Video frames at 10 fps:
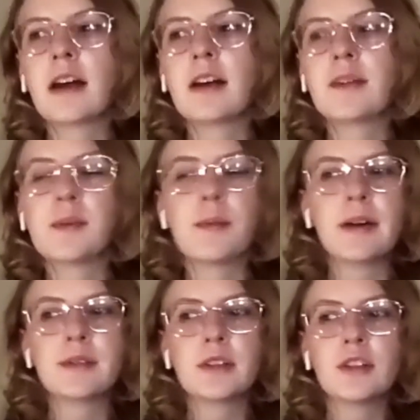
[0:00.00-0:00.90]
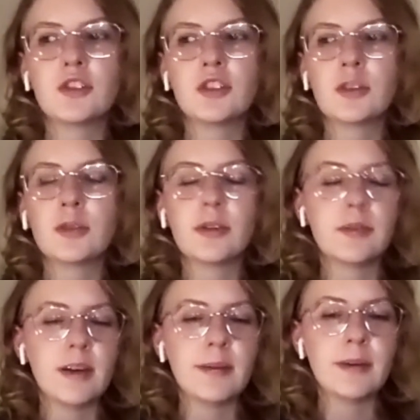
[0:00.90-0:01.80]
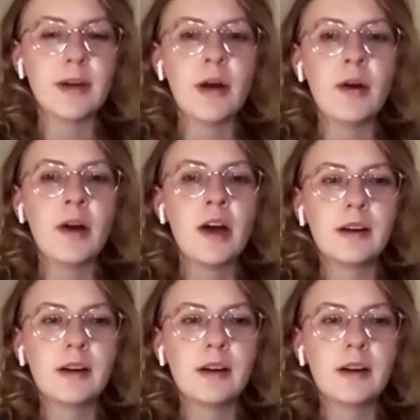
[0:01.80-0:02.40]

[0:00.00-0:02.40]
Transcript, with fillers: out of a bad relationship some time ago,